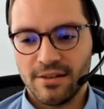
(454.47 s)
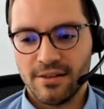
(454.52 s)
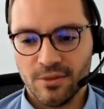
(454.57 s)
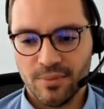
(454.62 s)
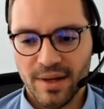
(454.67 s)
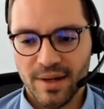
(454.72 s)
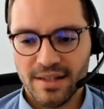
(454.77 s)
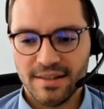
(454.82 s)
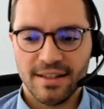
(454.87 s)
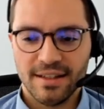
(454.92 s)
So
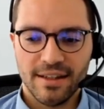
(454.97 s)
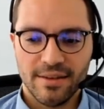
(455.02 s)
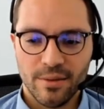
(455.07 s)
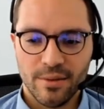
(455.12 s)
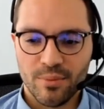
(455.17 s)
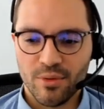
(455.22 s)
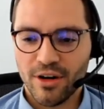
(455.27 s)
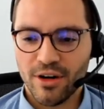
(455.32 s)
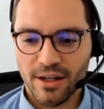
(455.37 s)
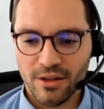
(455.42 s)
basically the
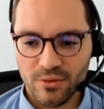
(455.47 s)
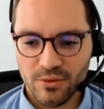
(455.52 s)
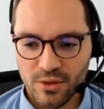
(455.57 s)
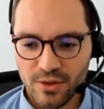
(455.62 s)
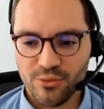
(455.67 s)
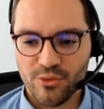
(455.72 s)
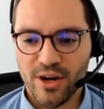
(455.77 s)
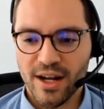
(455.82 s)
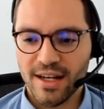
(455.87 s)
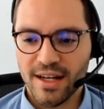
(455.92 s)
product
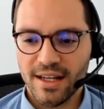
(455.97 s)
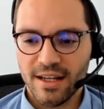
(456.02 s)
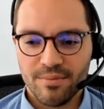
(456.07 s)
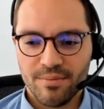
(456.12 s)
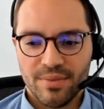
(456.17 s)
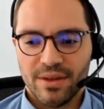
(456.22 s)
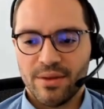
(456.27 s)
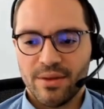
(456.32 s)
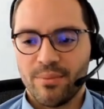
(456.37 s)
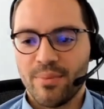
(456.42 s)
was ready,
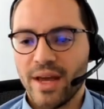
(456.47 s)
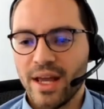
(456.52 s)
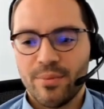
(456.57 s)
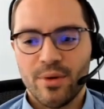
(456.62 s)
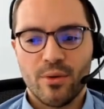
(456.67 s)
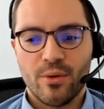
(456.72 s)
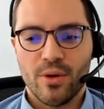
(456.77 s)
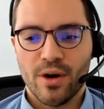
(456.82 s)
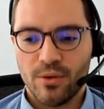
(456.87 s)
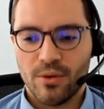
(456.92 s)
but the
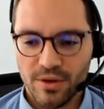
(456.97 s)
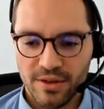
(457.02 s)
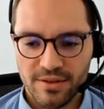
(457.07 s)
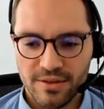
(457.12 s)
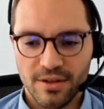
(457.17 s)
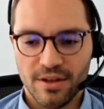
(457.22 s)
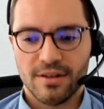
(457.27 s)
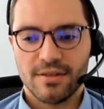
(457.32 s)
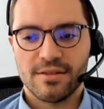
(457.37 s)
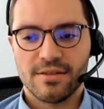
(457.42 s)
paperwork was
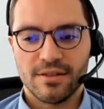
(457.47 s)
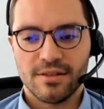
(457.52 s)
not.